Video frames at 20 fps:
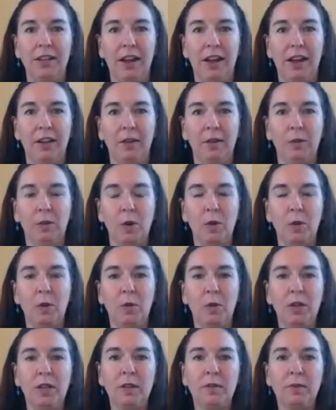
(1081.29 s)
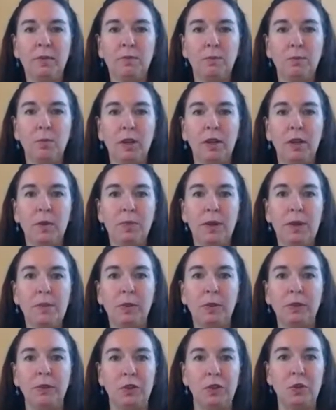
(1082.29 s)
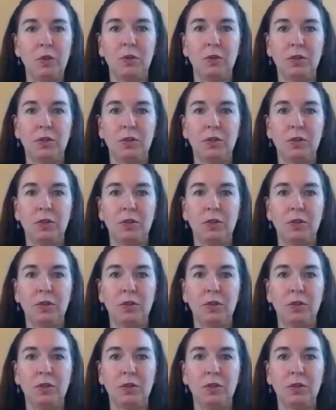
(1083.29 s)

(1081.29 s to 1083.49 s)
What can people do